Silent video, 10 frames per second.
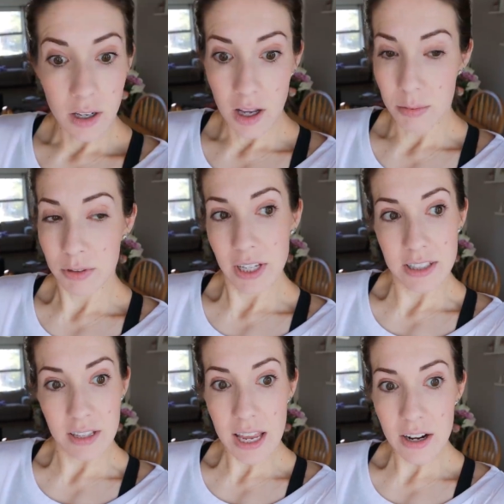A couple
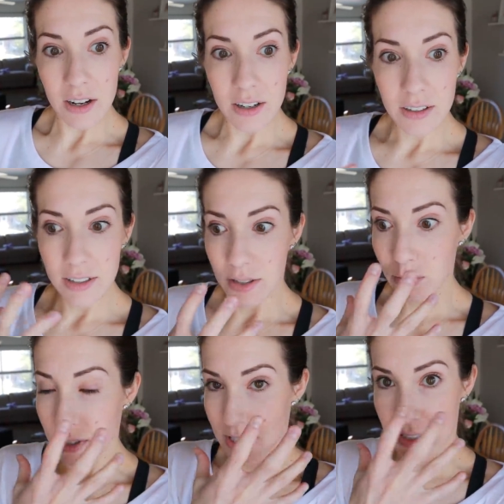days later, it was